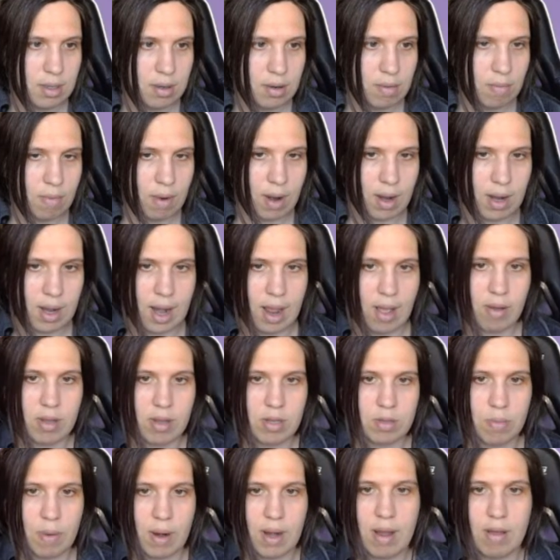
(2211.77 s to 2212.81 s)
right now,
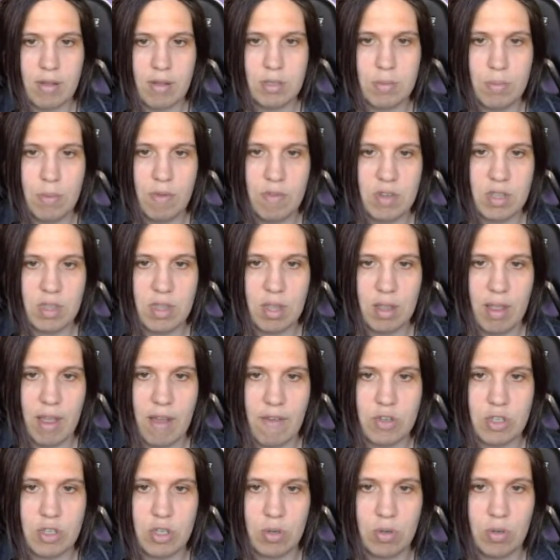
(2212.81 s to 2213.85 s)
because right now it's moved to the left
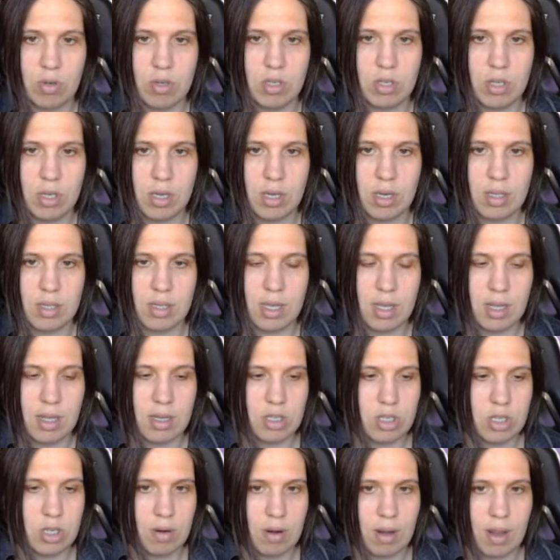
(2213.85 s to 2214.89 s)
shoulder, so you can see it
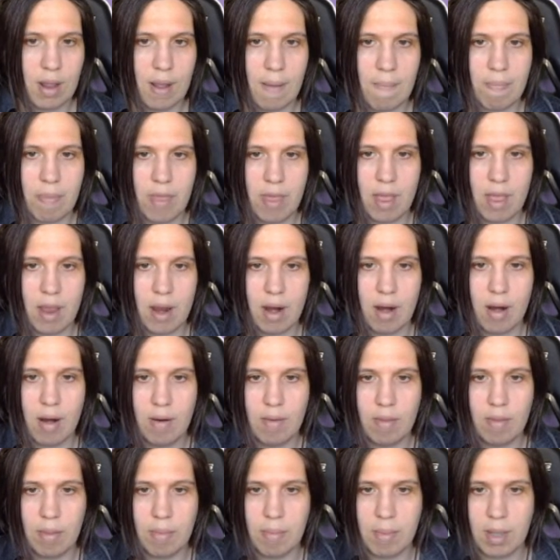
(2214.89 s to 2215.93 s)
shooting up there.
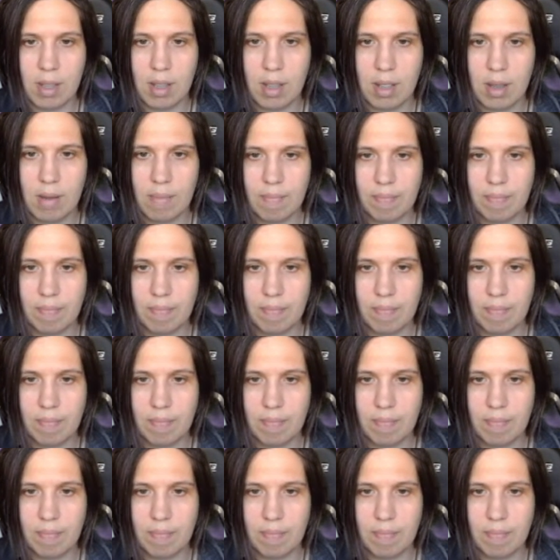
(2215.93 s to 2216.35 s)
Let me